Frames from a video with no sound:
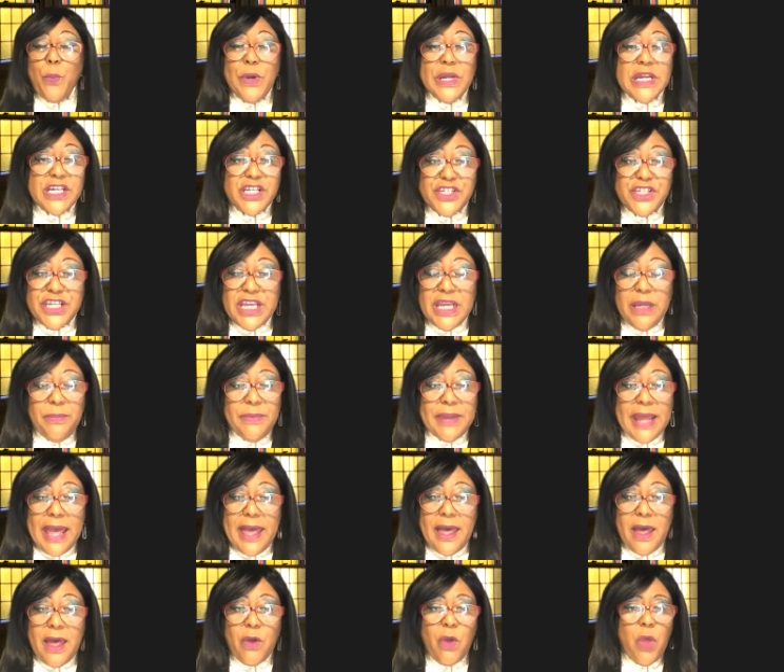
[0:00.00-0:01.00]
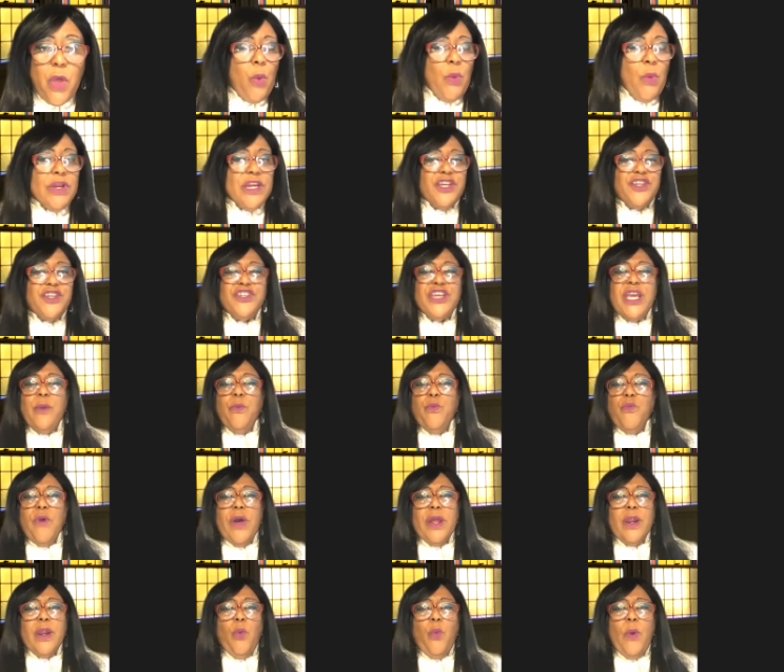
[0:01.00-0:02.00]
put his sheep down. When the sheep
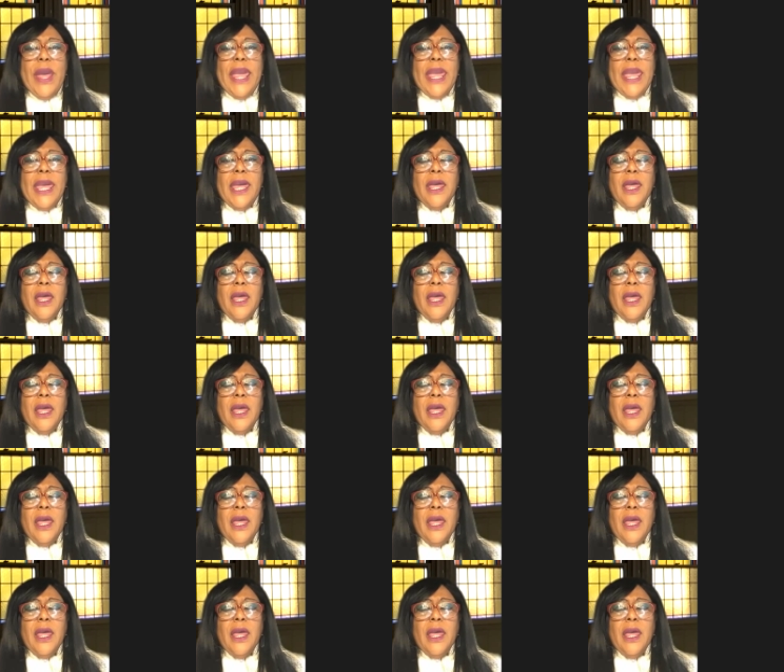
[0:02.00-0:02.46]
run away,